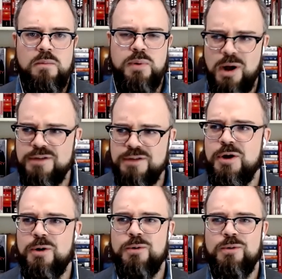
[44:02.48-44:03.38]
but
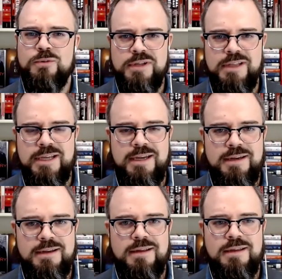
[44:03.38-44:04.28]
also
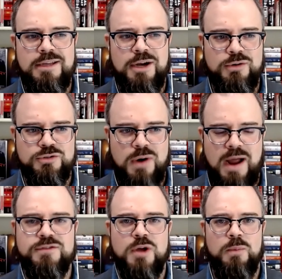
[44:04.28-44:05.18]
really, you know,
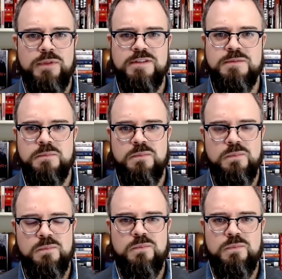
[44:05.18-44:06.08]
drives home this
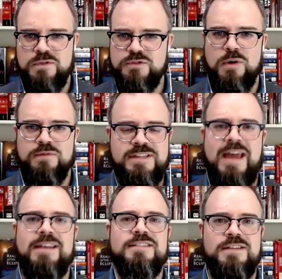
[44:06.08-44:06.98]
sort of
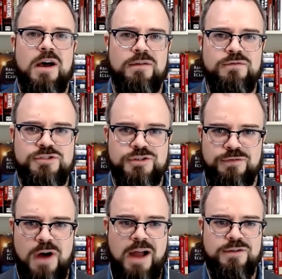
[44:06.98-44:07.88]
sense of
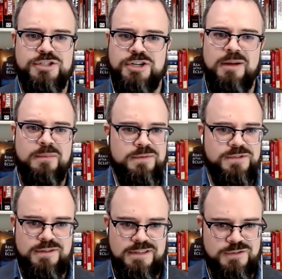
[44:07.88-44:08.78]
survivorship,
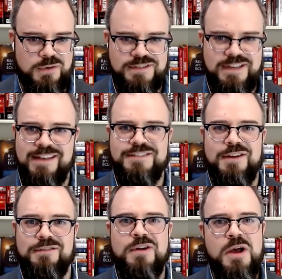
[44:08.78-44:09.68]
this sort of sense
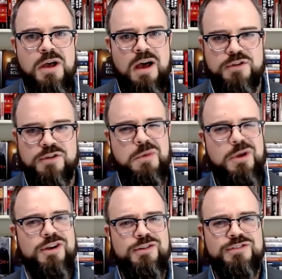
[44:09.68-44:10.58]
of, of
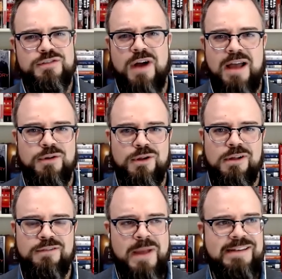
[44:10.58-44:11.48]
community
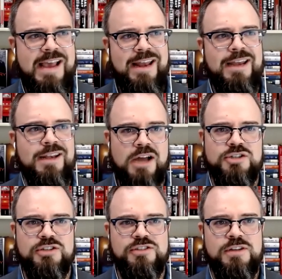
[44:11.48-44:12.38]
survival, of maintaining not
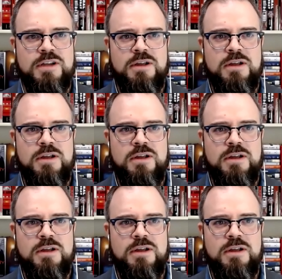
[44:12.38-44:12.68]
just